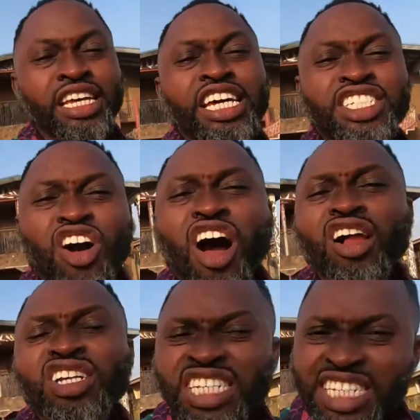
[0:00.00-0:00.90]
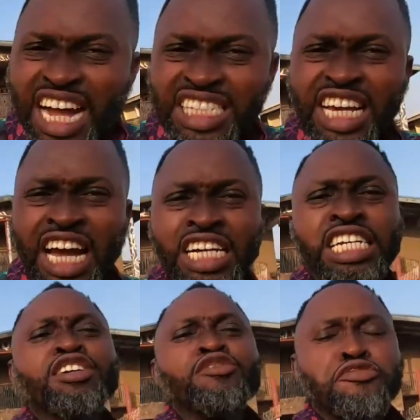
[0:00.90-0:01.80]
It all started
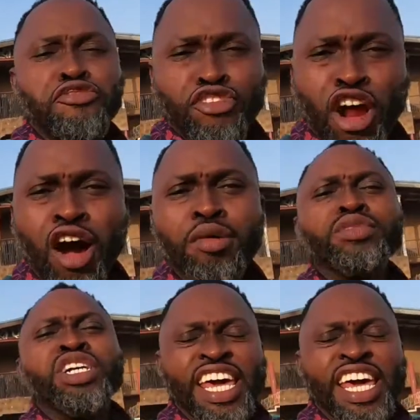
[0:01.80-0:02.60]
from